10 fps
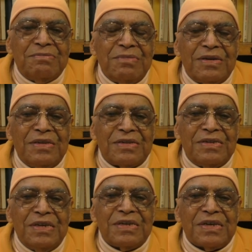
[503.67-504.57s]
But the
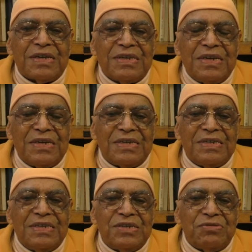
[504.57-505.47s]
Creator
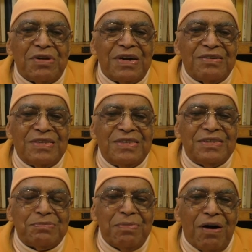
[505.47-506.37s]
created this world with
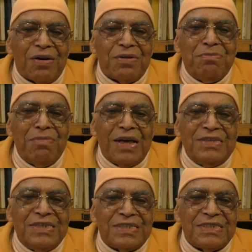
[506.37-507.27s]
His power of
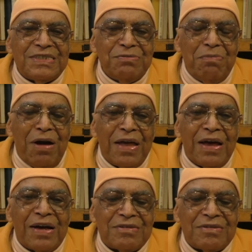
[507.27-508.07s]
magic, Maya.